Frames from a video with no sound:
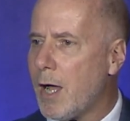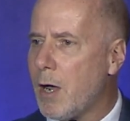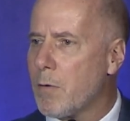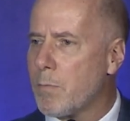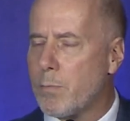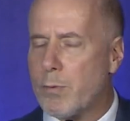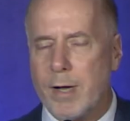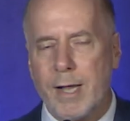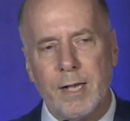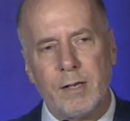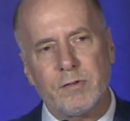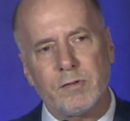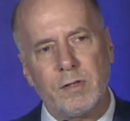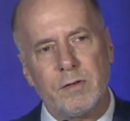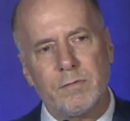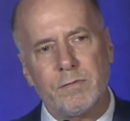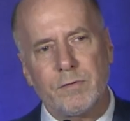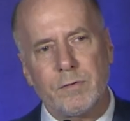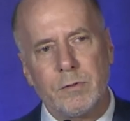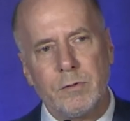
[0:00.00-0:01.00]
outbreaks
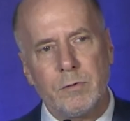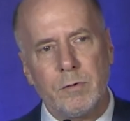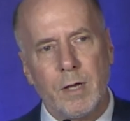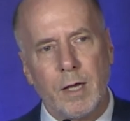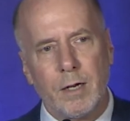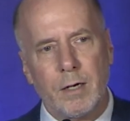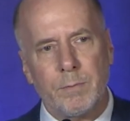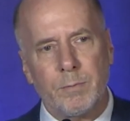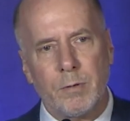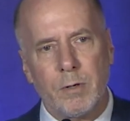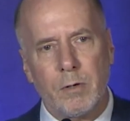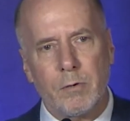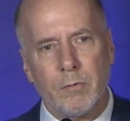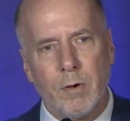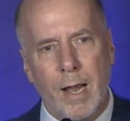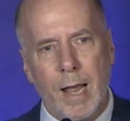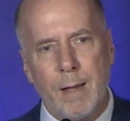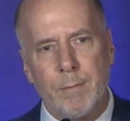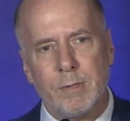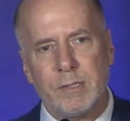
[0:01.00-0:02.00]
and flu in our
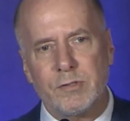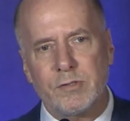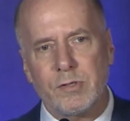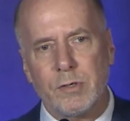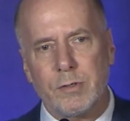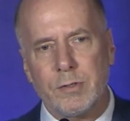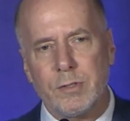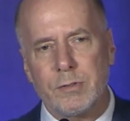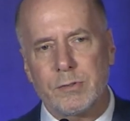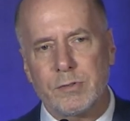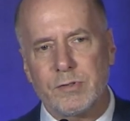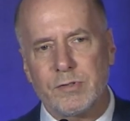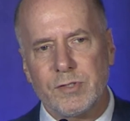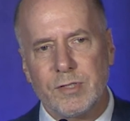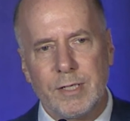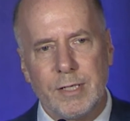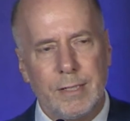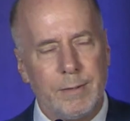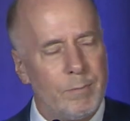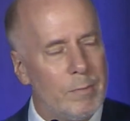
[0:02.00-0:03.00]
program, and so you'll
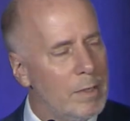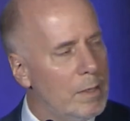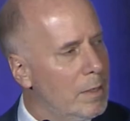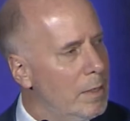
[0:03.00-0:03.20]
see